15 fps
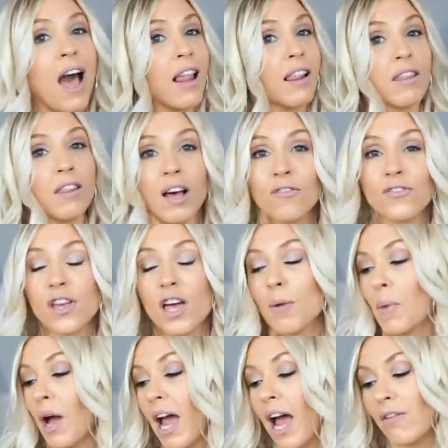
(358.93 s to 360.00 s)
Love them.
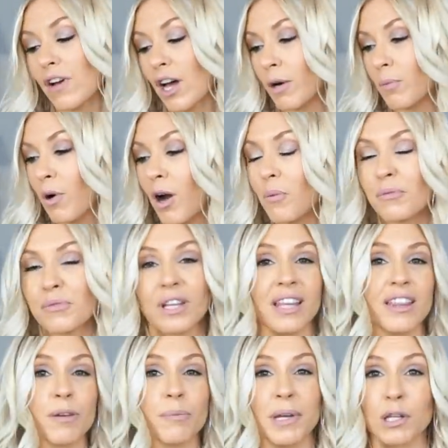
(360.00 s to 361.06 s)
I haven't had a problem with it. I
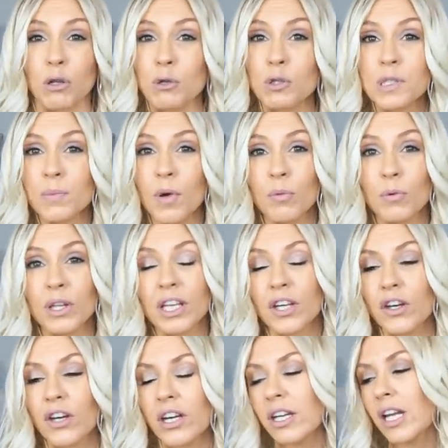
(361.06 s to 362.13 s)
think my clothes smell really good
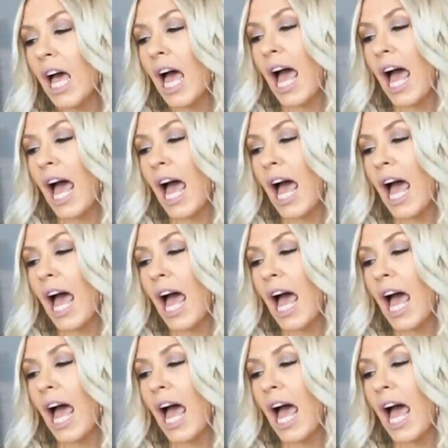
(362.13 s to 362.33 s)
and